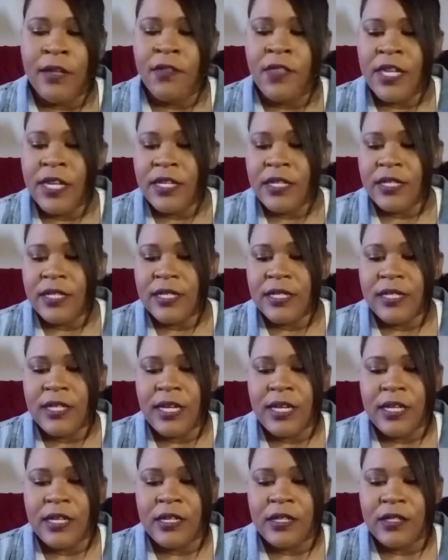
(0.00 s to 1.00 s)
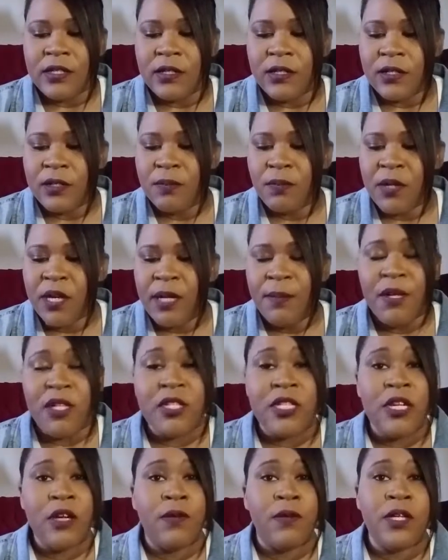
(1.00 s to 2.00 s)
This is pretty
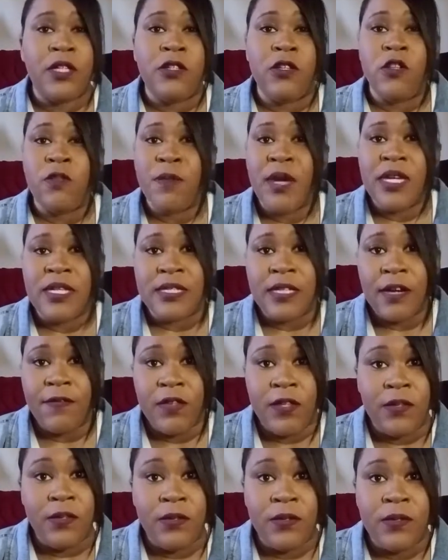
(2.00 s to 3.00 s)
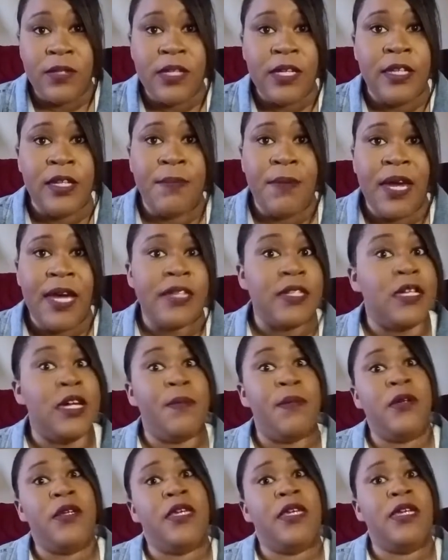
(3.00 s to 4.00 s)
much the only toothpaste I've used in the past
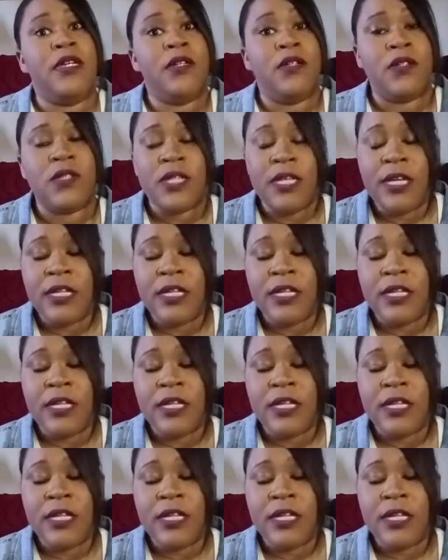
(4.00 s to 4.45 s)
couple years.